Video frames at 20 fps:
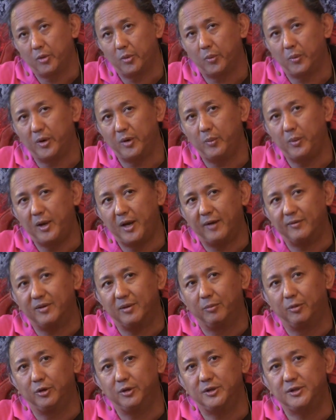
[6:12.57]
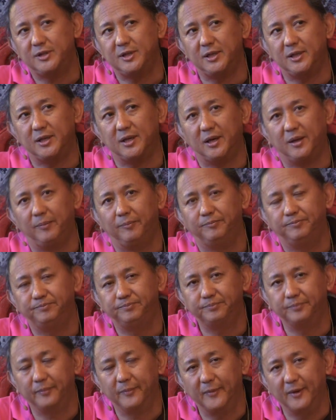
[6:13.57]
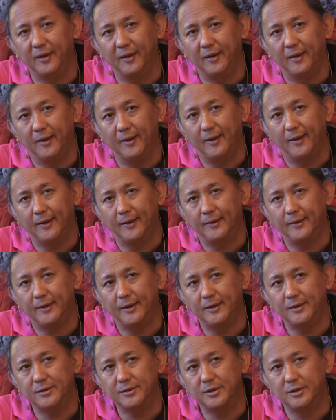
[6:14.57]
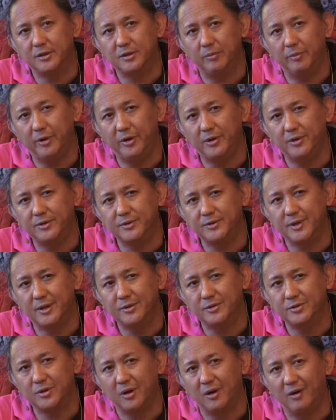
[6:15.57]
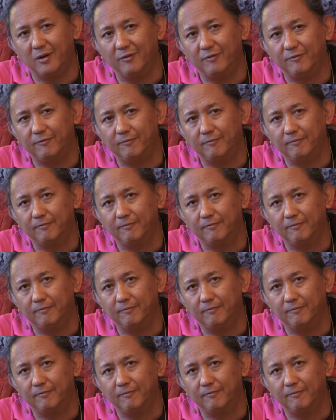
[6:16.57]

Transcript: When we have the Bodhicitta, there is the tremendous sense of